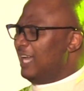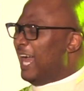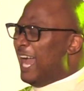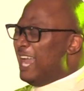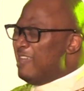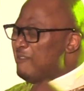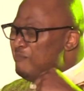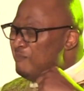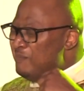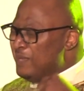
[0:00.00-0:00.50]

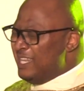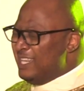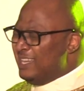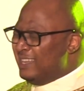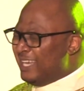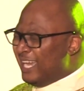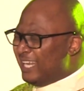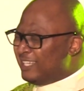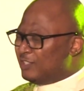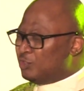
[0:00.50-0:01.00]
I
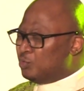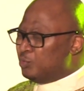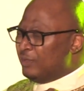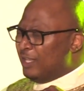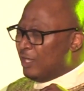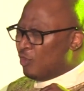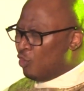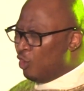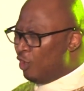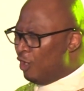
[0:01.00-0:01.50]
mean that to
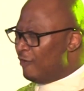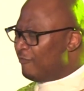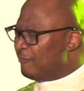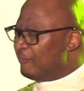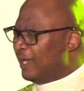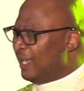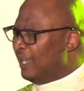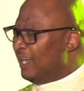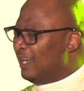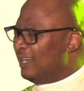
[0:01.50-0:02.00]
the core of
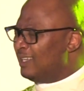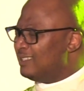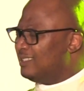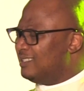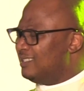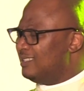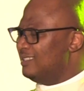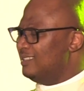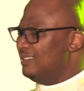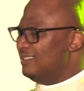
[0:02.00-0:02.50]
my
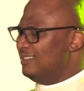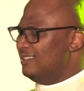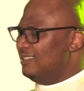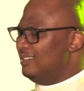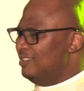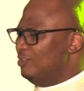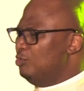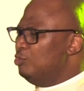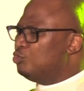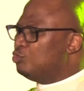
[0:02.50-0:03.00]
heart.
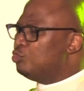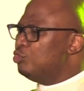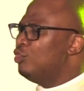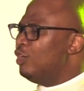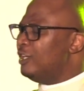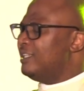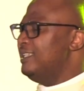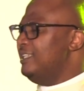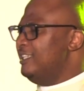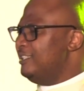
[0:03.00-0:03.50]
You do
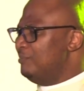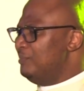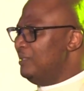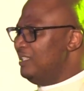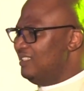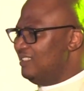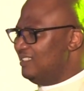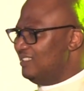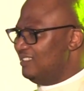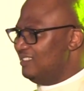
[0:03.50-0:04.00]
not need
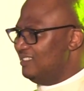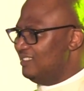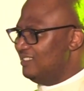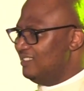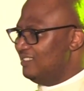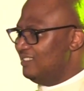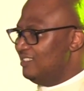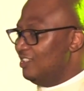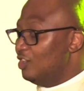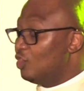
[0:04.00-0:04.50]
me.
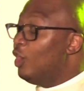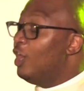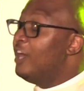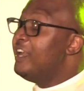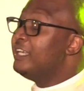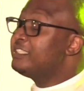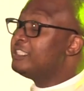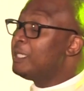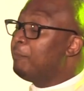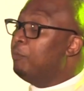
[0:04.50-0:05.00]

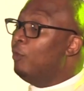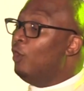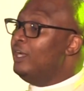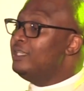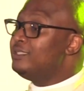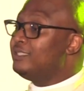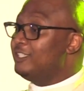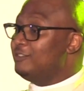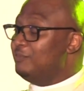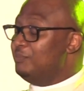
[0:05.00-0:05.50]
God has
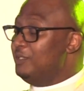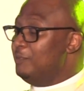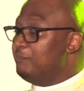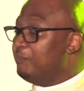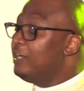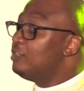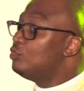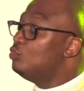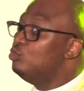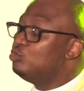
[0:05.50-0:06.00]
appointed me,
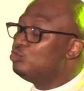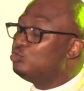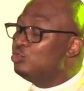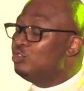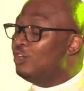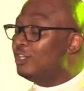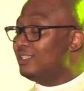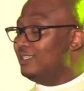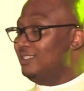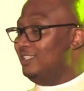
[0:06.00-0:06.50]
but you do
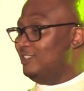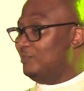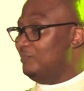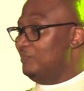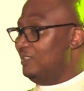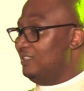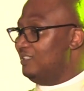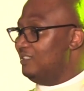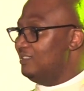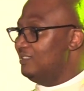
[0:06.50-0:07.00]
not need
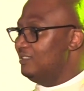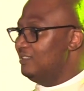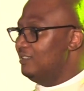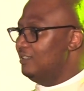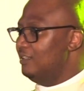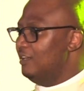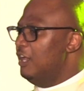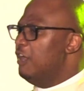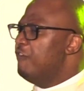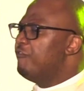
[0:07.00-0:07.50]
me.
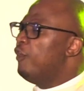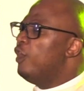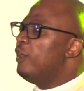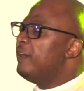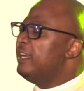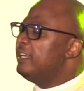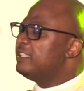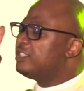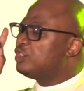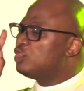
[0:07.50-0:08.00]
For
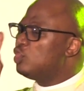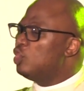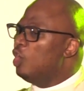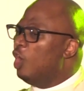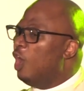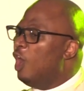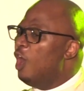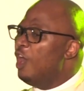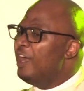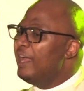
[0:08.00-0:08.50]
as
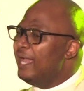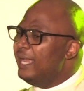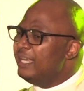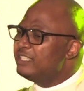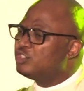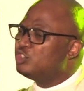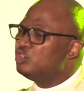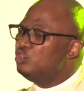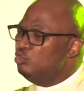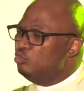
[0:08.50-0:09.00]
long
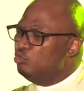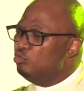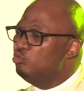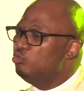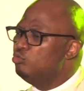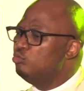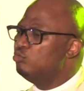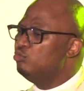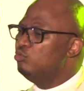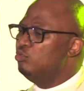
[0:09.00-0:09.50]
as
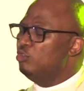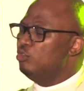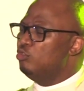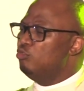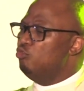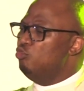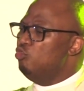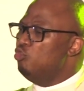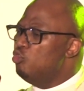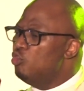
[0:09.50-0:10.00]
you
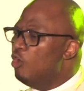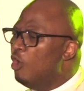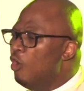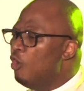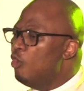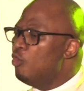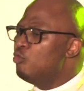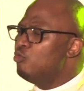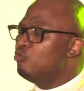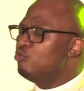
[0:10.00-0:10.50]

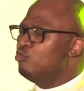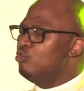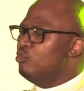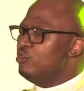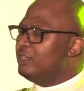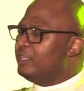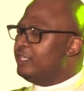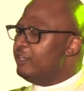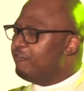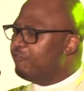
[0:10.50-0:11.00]
know
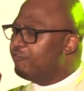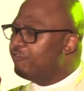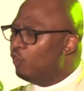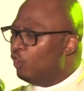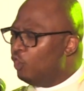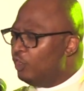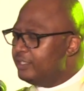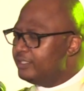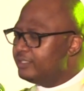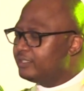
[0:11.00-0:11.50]
the
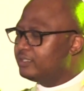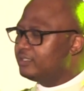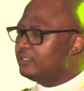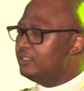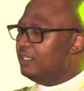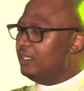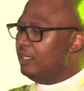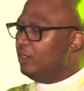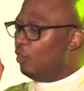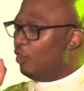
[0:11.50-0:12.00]
voice
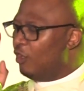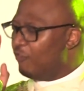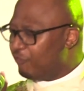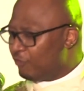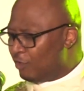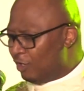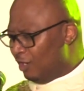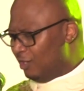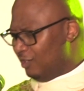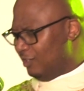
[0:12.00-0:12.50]
of
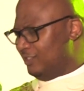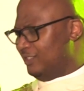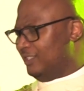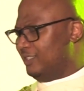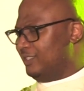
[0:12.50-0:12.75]
God,